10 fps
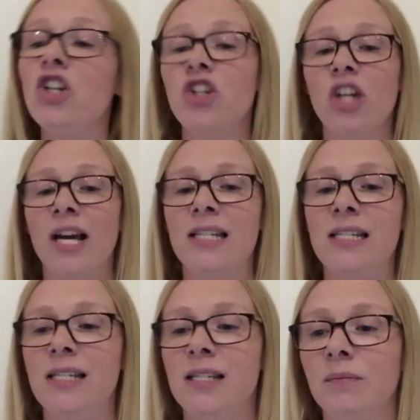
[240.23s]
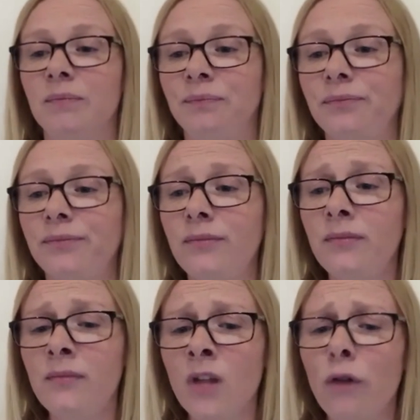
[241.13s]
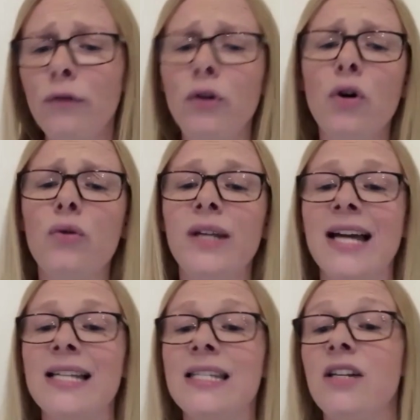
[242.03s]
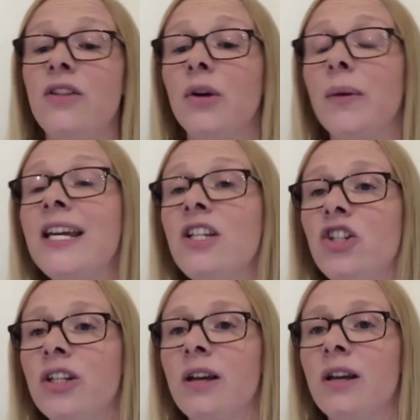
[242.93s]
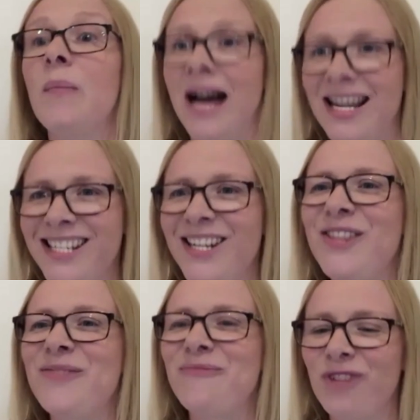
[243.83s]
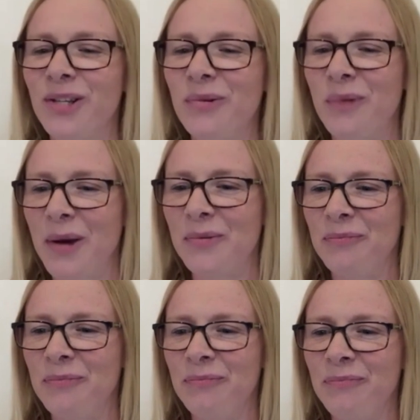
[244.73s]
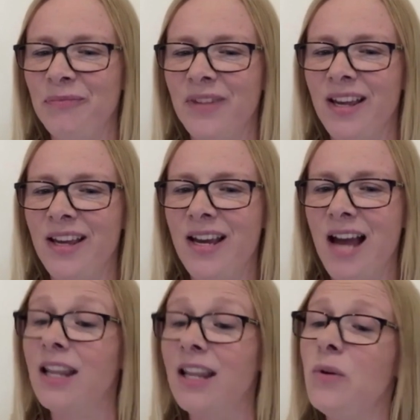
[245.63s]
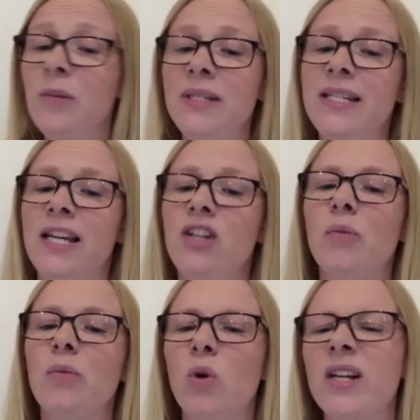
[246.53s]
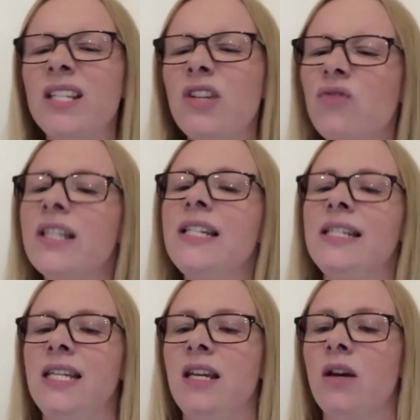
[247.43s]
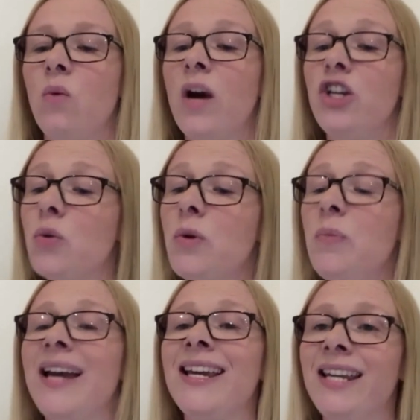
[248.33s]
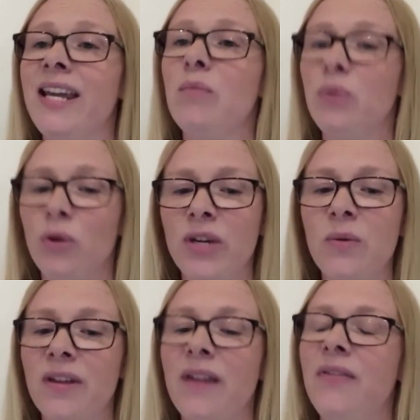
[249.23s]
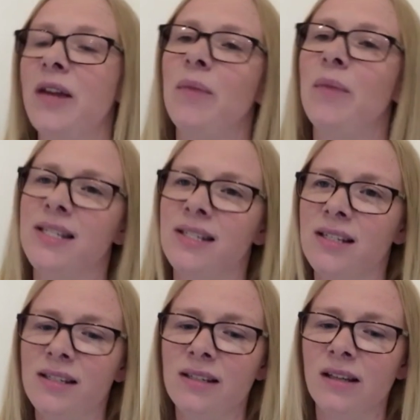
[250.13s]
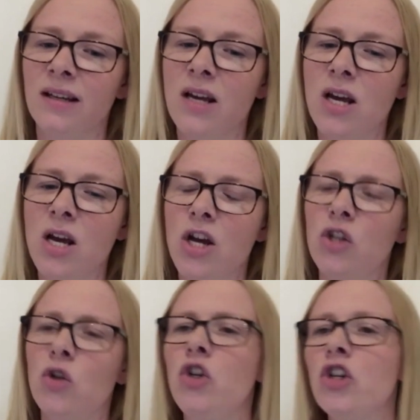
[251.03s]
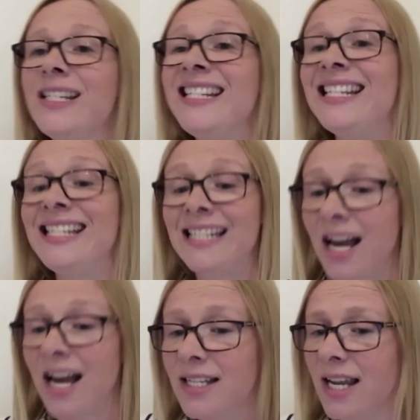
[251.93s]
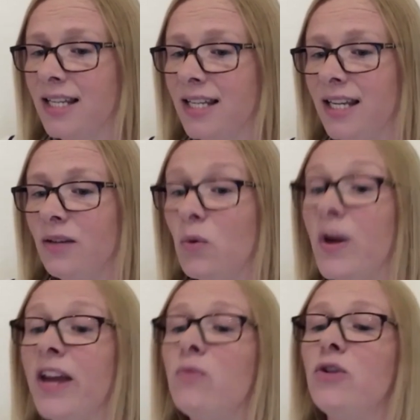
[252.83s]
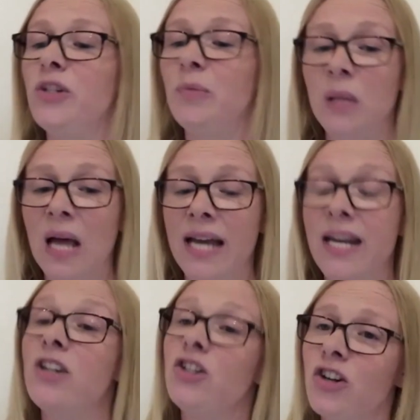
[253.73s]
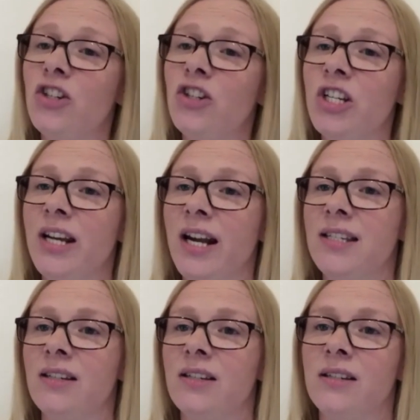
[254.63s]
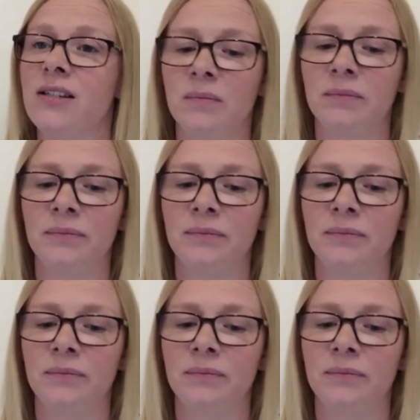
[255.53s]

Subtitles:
your chances of not only answering the question, but answering them really well, allowing the potential employer to really see why you would be a great employee within their business. So using the STAR technique will help you to plan and structure your answers.